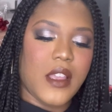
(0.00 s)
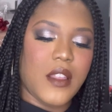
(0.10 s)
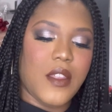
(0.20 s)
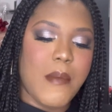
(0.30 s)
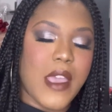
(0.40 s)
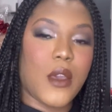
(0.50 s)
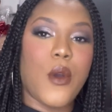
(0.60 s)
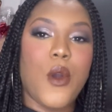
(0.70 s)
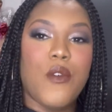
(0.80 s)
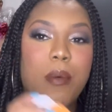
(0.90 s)
uh, the
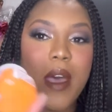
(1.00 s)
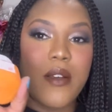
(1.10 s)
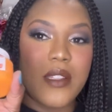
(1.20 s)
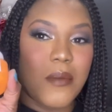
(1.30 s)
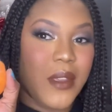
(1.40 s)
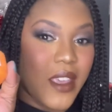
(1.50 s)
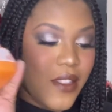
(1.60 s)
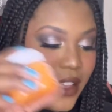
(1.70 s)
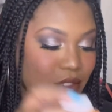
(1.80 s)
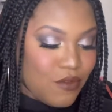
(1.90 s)
mango overpowers it. But yeah,
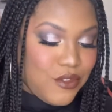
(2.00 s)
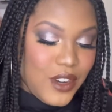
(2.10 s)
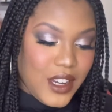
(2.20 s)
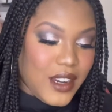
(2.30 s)
that's really